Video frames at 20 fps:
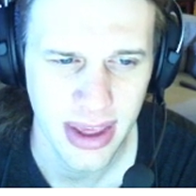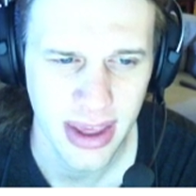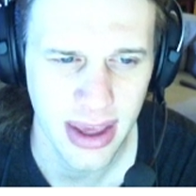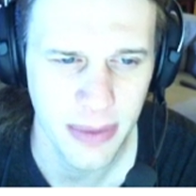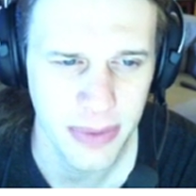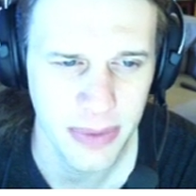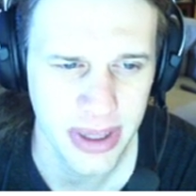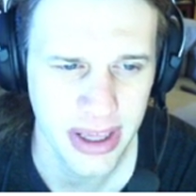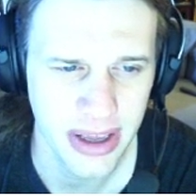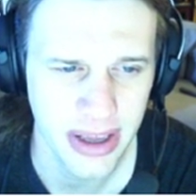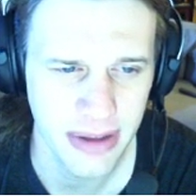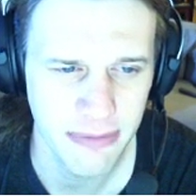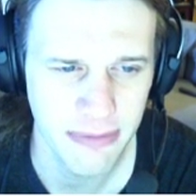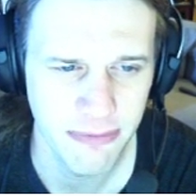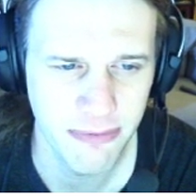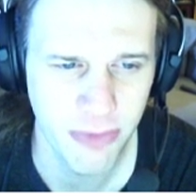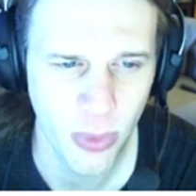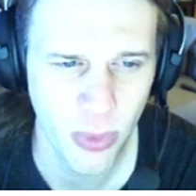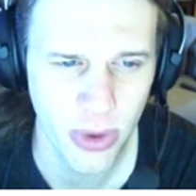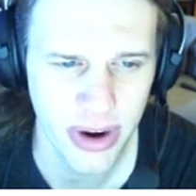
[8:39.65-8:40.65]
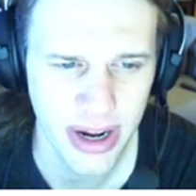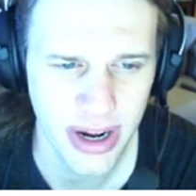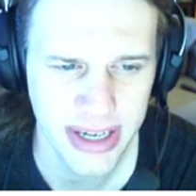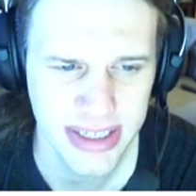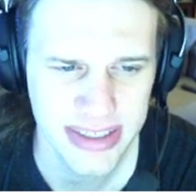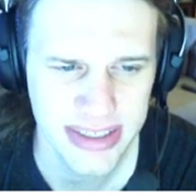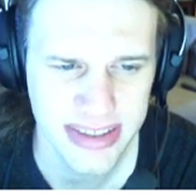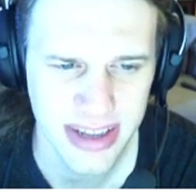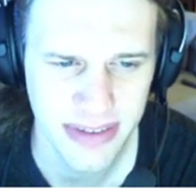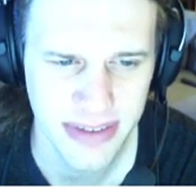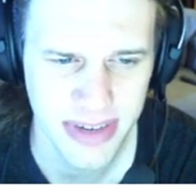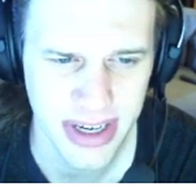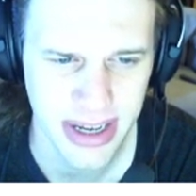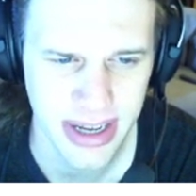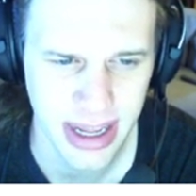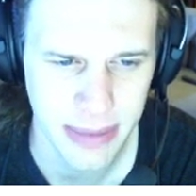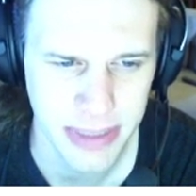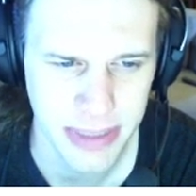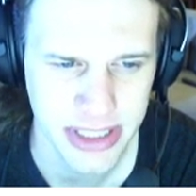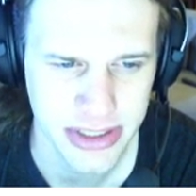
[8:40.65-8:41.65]
and we get 497
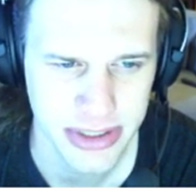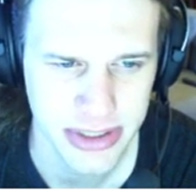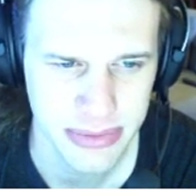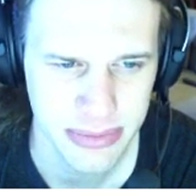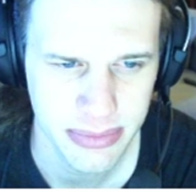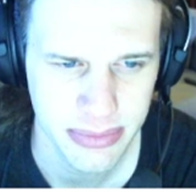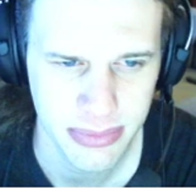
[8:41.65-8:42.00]
damage.